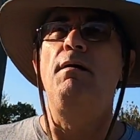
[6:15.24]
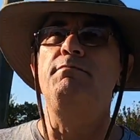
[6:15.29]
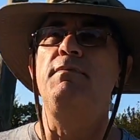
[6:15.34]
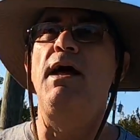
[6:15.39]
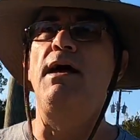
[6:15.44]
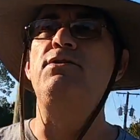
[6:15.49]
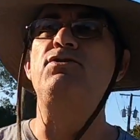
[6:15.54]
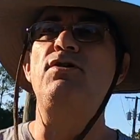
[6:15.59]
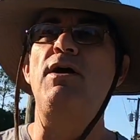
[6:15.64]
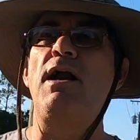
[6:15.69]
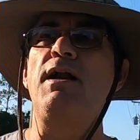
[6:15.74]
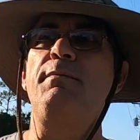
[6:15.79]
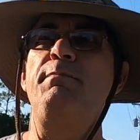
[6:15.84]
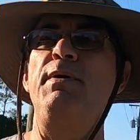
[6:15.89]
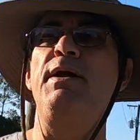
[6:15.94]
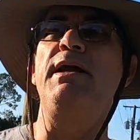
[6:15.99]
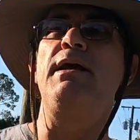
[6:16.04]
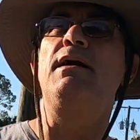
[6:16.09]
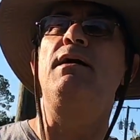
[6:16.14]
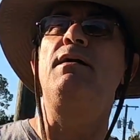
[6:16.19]
I'm not trying to
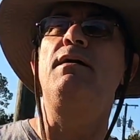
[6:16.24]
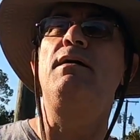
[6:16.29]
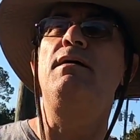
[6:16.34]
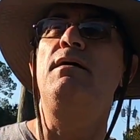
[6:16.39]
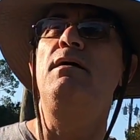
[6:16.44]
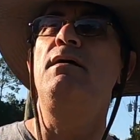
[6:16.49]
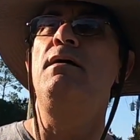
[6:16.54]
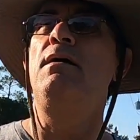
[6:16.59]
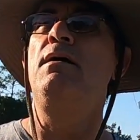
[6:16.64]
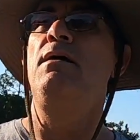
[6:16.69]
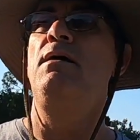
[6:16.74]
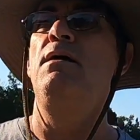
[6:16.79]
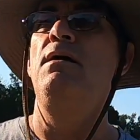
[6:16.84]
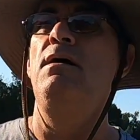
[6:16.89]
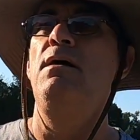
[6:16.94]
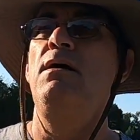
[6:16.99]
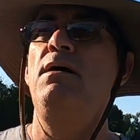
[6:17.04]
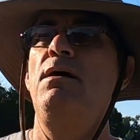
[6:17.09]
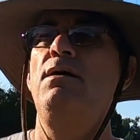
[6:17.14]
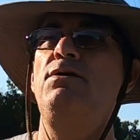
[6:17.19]
be a
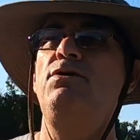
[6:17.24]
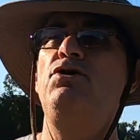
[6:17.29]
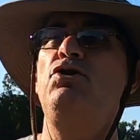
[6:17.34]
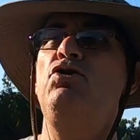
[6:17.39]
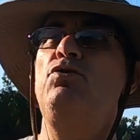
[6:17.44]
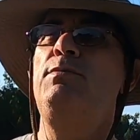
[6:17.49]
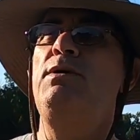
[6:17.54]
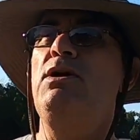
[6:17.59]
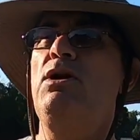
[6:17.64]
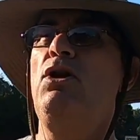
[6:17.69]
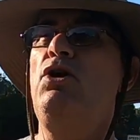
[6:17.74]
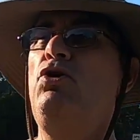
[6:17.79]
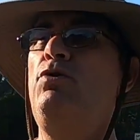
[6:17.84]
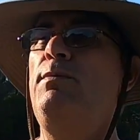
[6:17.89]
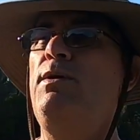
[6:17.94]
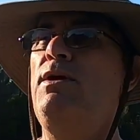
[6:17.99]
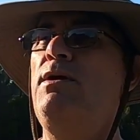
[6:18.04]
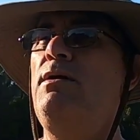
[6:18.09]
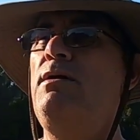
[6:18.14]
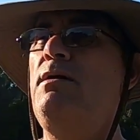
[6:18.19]
doom and
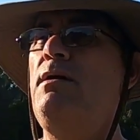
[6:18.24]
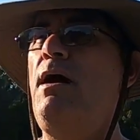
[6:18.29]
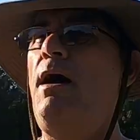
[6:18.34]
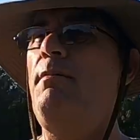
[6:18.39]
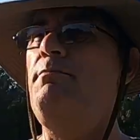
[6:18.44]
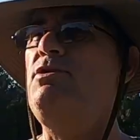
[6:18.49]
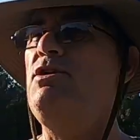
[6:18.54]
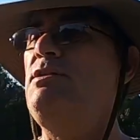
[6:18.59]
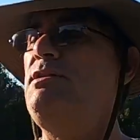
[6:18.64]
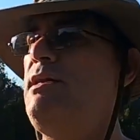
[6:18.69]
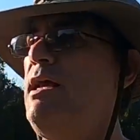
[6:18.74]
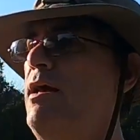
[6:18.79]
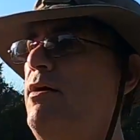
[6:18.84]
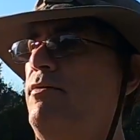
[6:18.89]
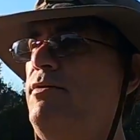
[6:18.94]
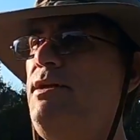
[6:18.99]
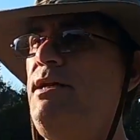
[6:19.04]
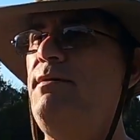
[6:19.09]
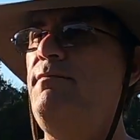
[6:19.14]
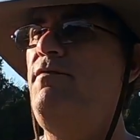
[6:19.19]
gloomer. I'm just
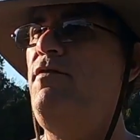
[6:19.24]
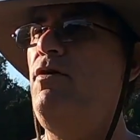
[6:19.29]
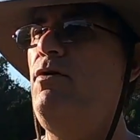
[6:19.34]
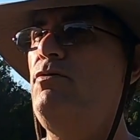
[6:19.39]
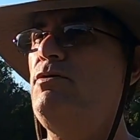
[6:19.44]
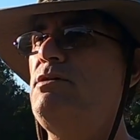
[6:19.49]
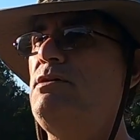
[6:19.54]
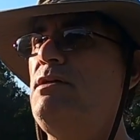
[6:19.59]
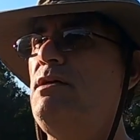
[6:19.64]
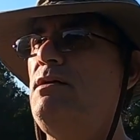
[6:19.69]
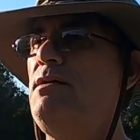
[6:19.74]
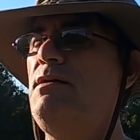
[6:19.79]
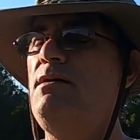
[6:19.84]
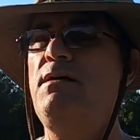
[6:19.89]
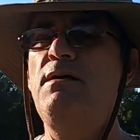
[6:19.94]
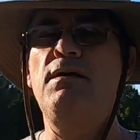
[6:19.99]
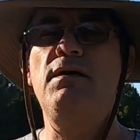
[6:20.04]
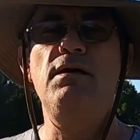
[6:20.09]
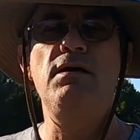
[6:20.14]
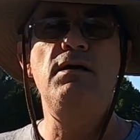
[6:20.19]
telling you, folks,
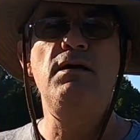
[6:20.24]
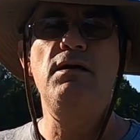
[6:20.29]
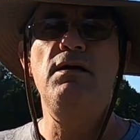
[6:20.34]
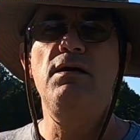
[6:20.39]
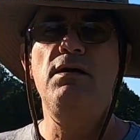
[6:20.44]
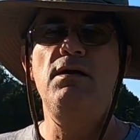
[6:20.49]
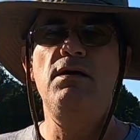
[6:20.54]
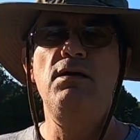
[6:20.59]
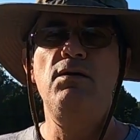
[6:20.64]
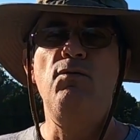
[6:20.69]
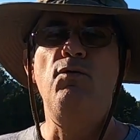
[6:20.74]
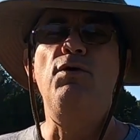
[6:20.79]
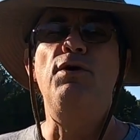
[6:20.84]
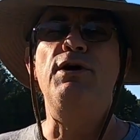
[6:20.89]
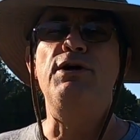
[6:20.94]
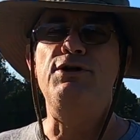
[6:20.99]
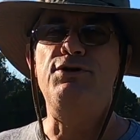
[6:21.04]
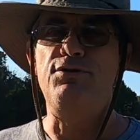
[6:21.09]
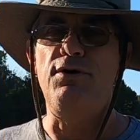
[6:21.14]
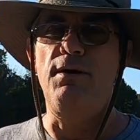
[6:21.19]

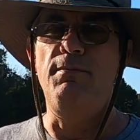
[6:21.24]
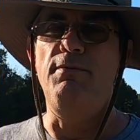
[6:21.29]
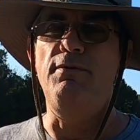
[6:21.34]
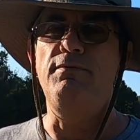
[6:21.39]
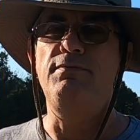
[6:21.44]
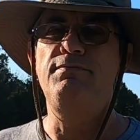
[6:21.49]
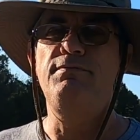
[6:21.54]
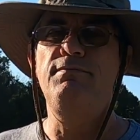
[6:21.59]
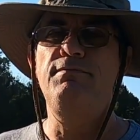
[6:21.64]
we're in trouble.